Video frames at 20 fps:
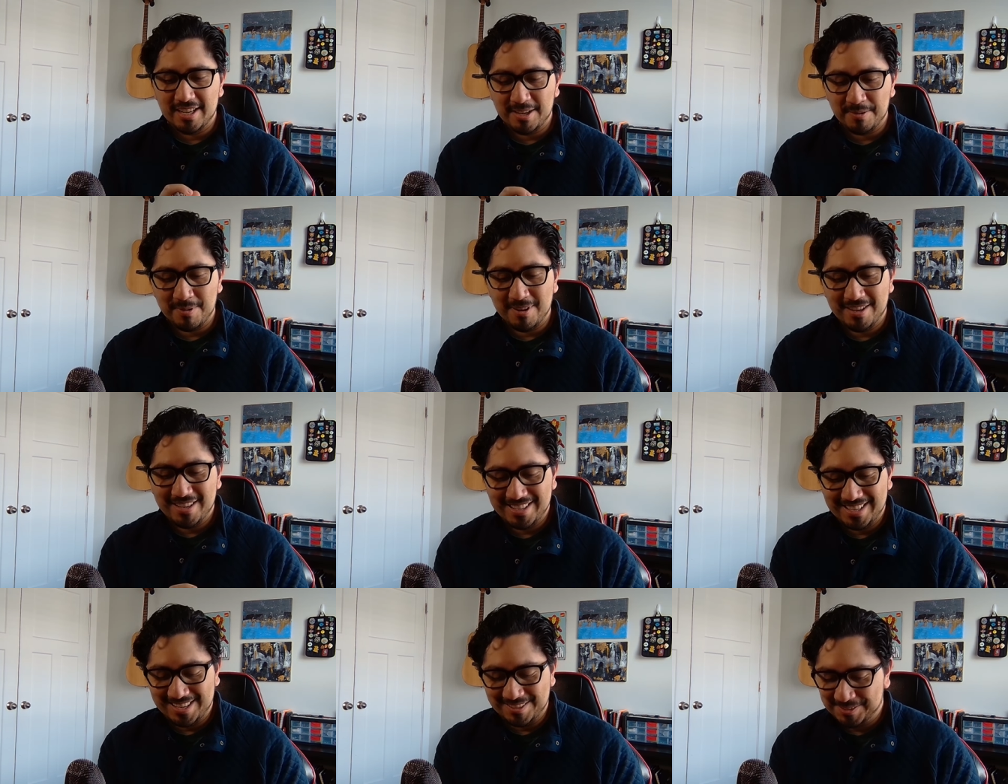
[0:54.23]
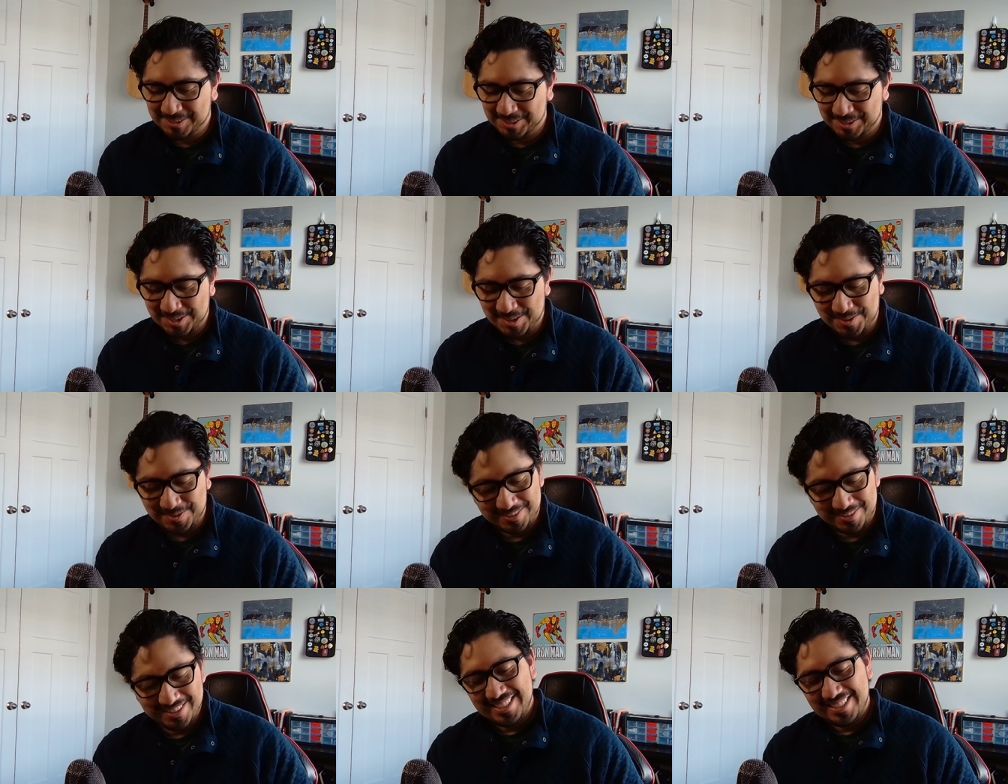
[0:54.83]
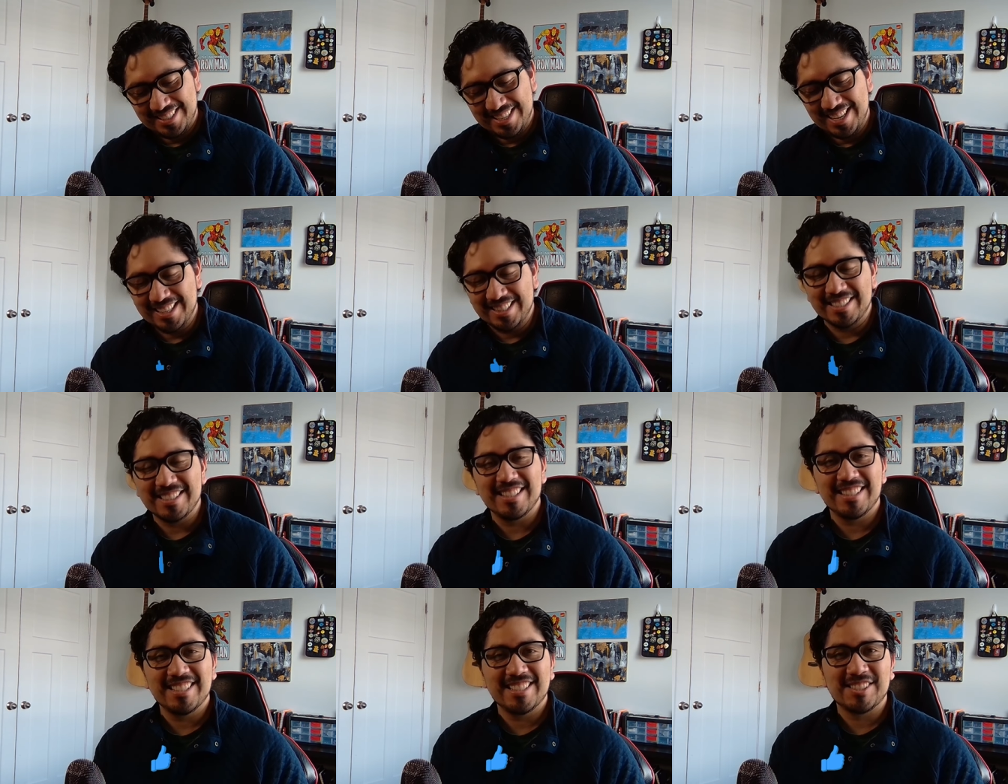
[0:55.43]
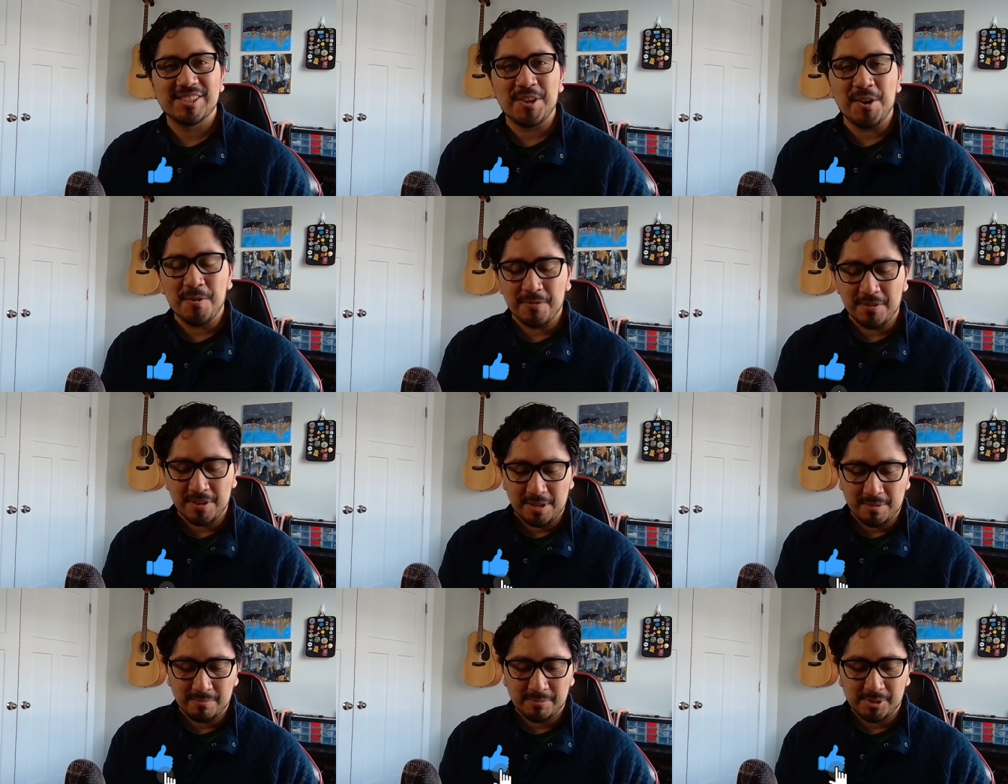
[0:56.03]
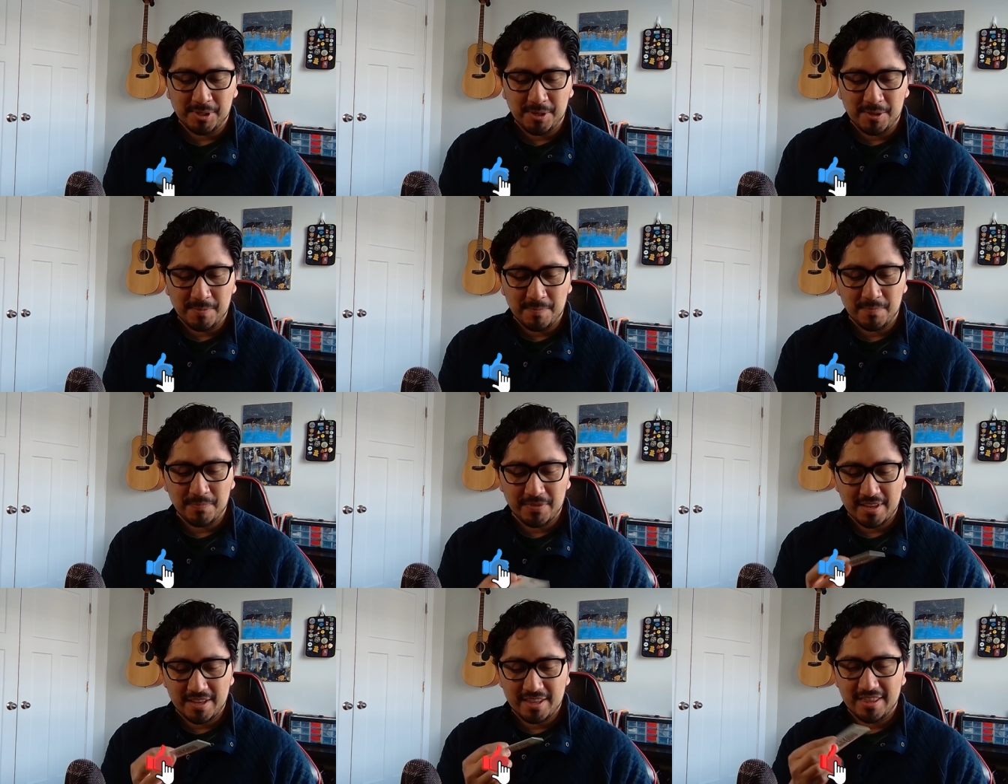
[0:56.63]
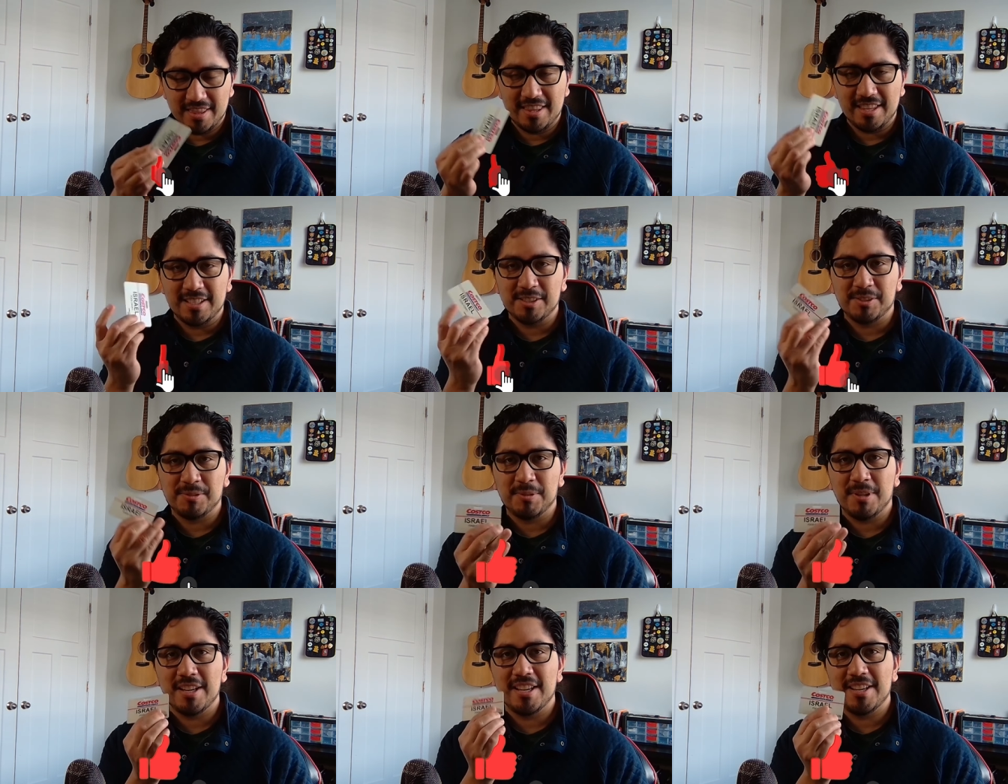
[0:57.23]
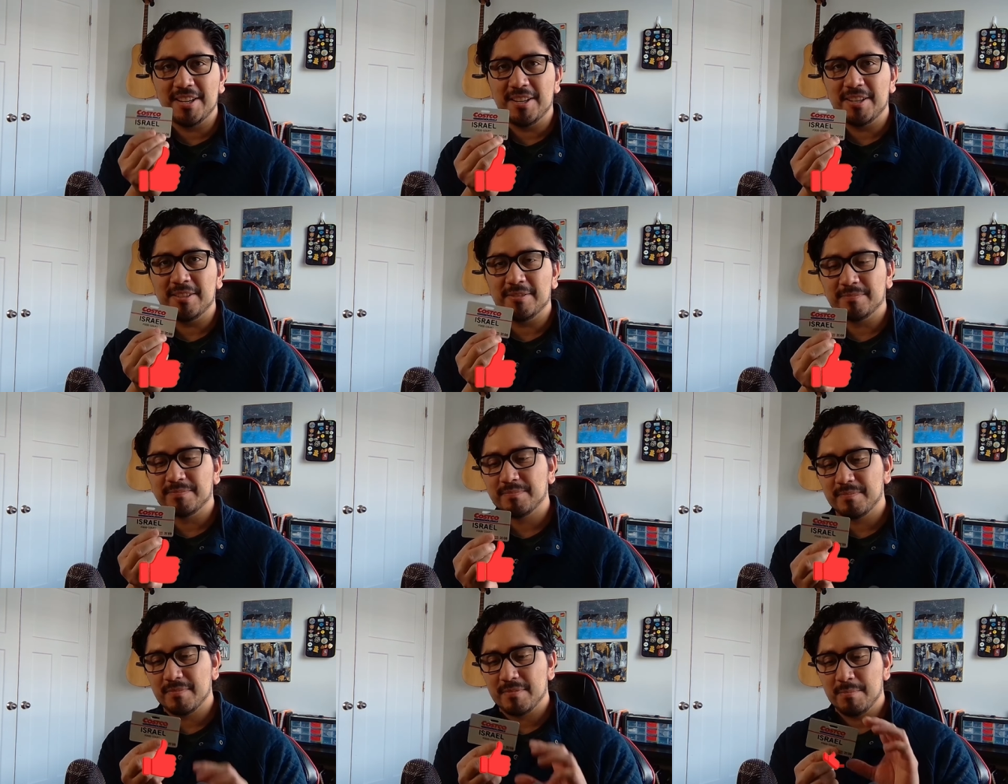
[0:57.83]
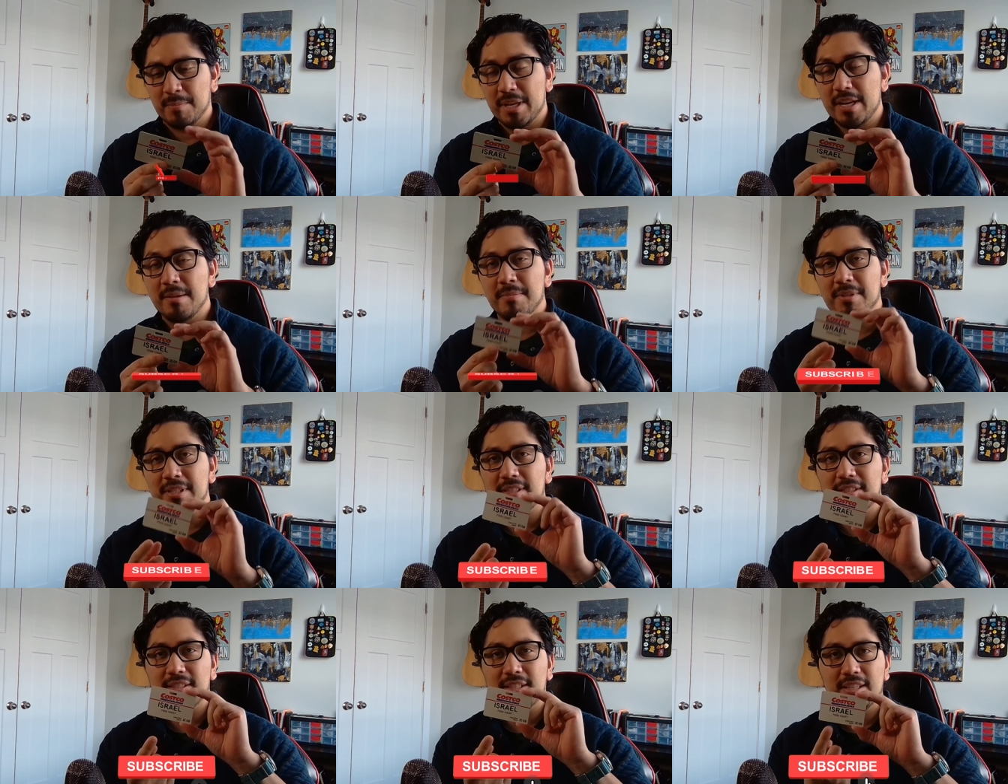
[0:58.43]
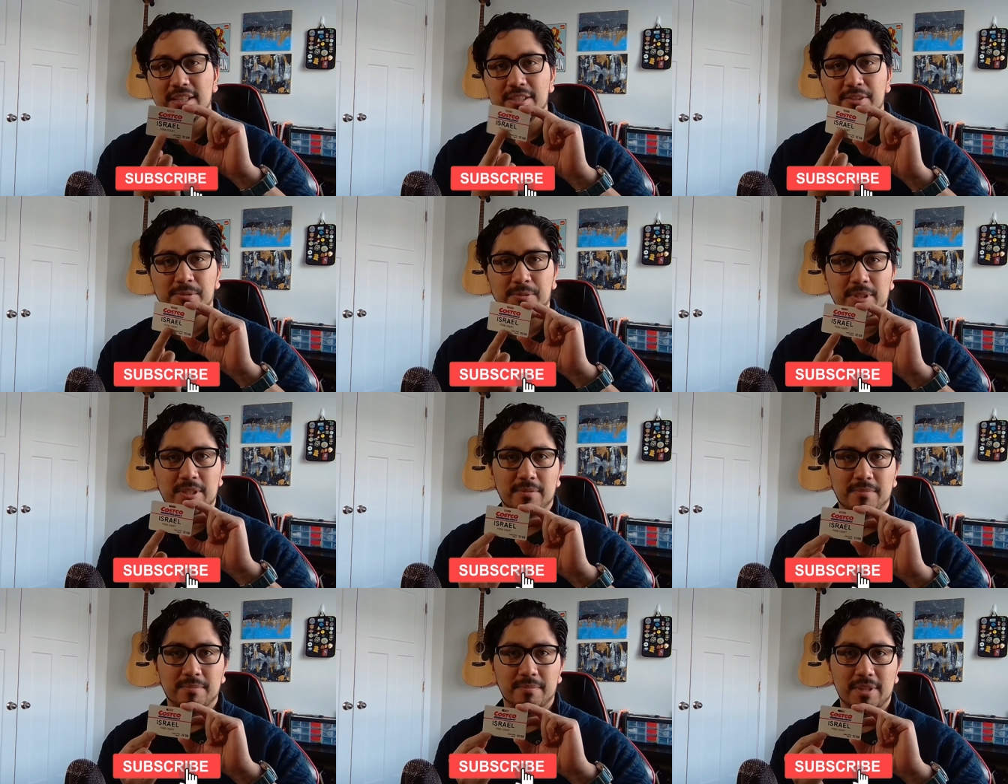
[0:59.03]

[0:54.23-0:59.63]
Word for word: I, so yeah, let, let's go over them. So this right here my name is Israel.